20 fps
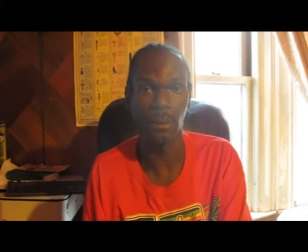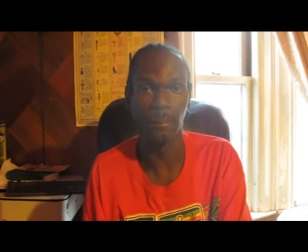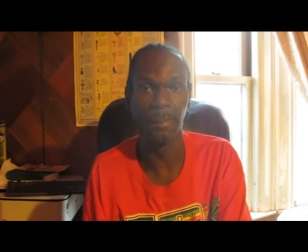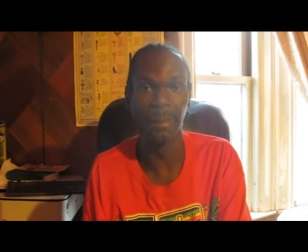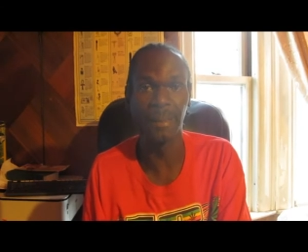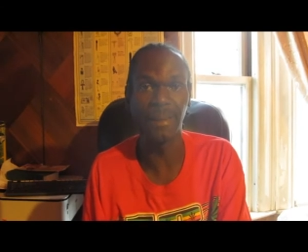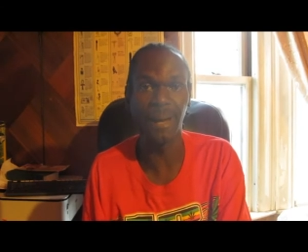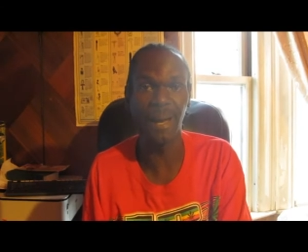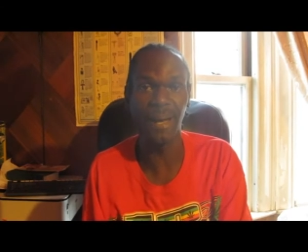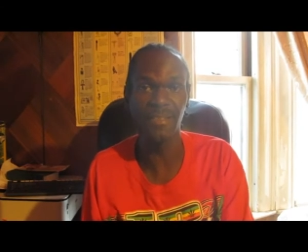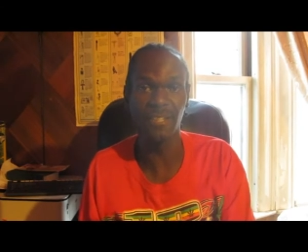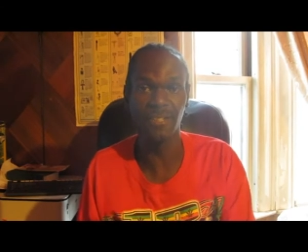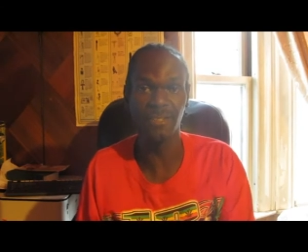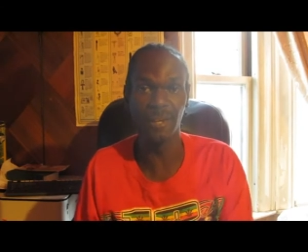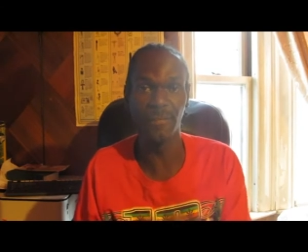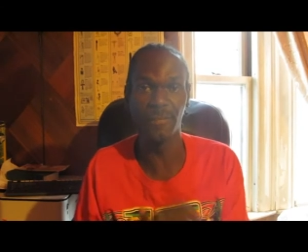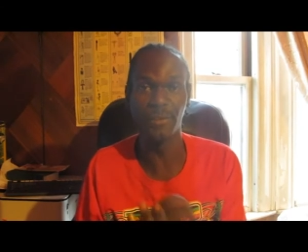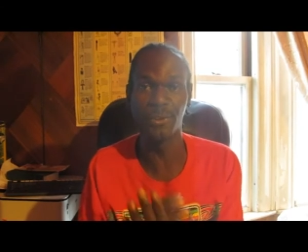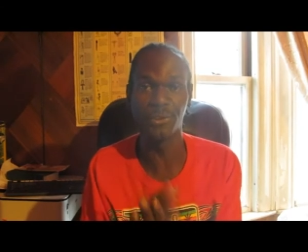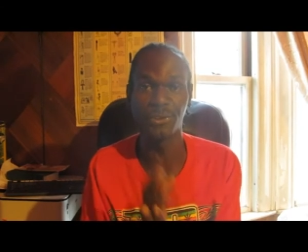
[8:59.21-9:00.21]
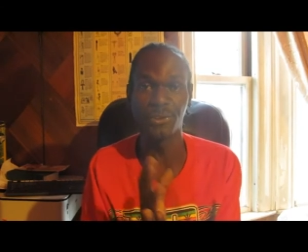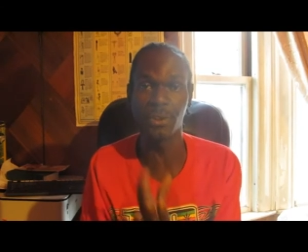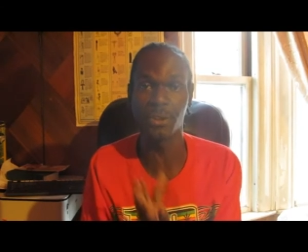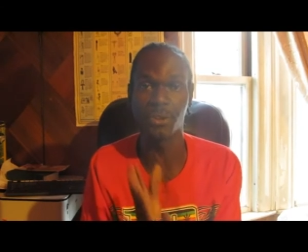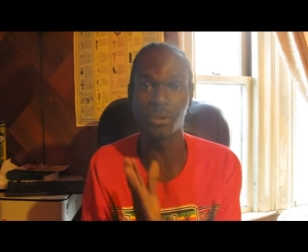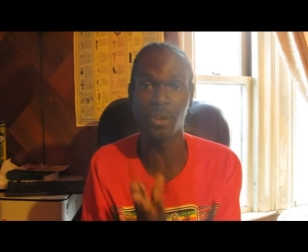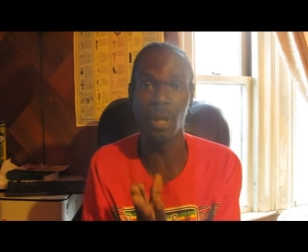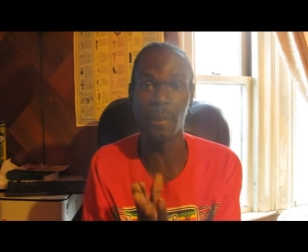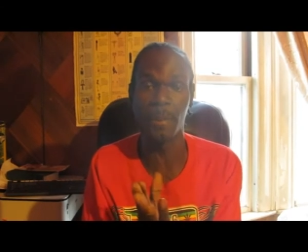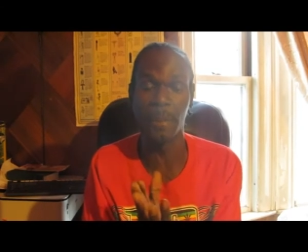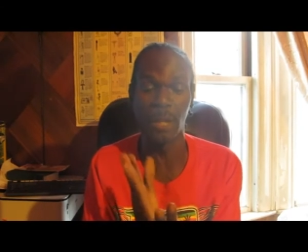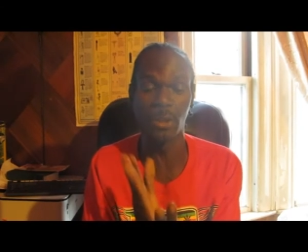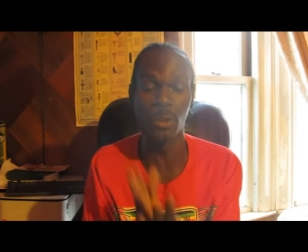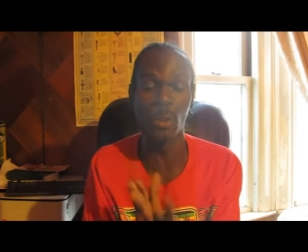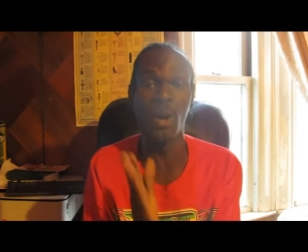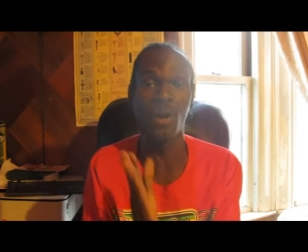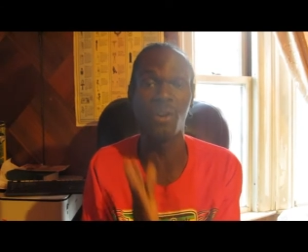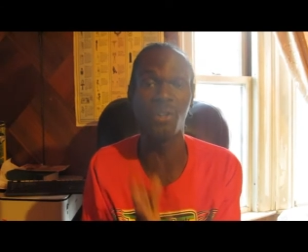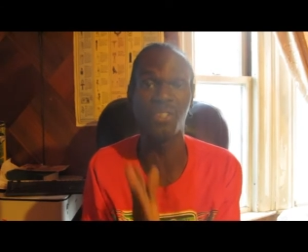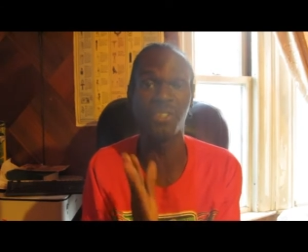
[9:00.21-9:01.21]
Because the revolution is coming and no
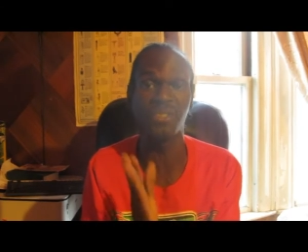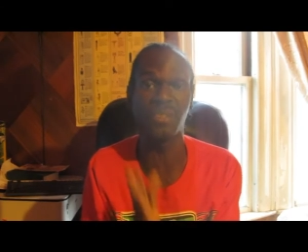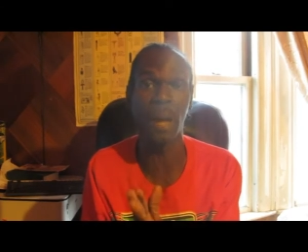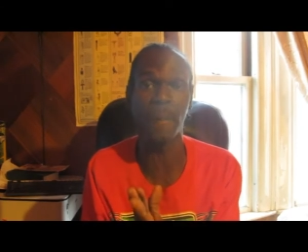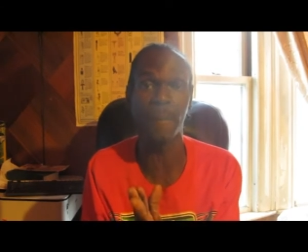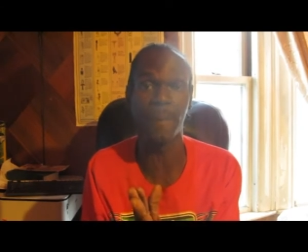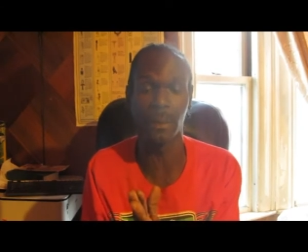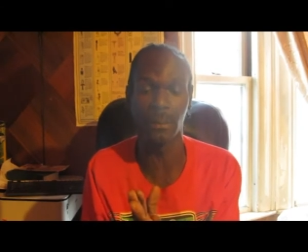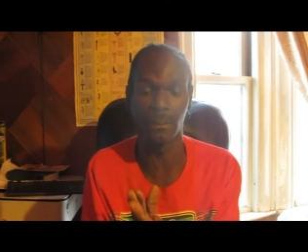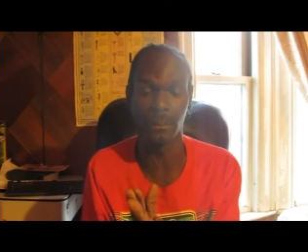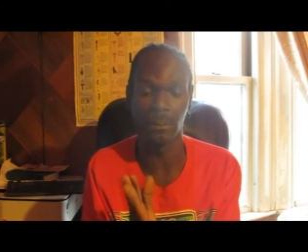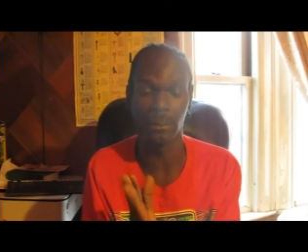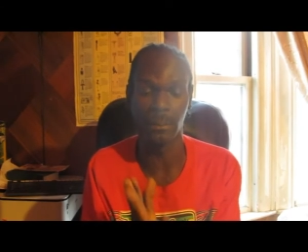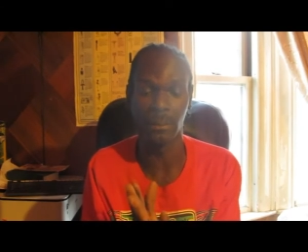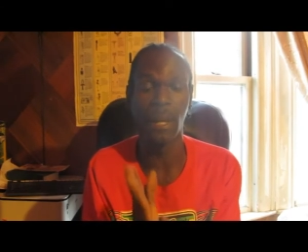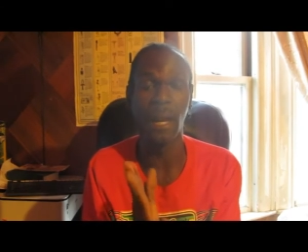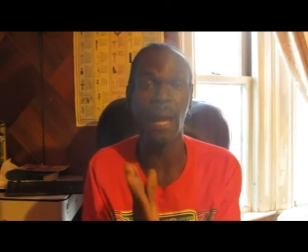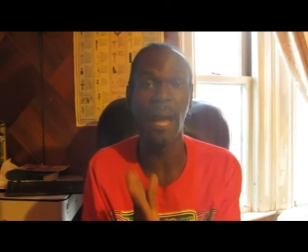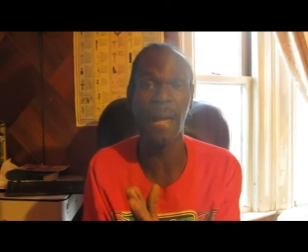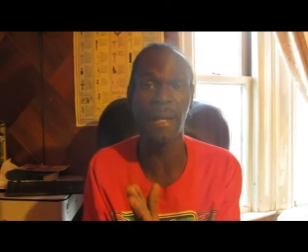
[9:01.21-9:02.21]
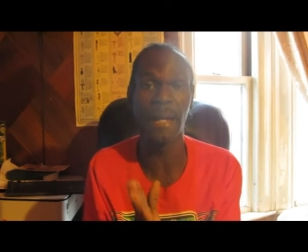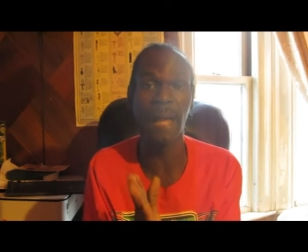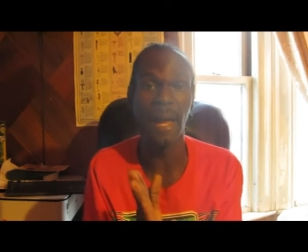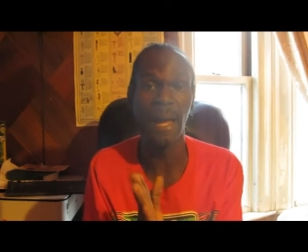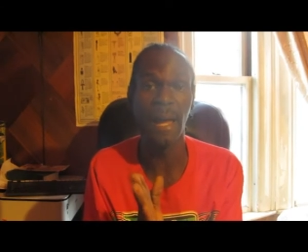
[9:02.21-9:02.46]
one's going to stop it. And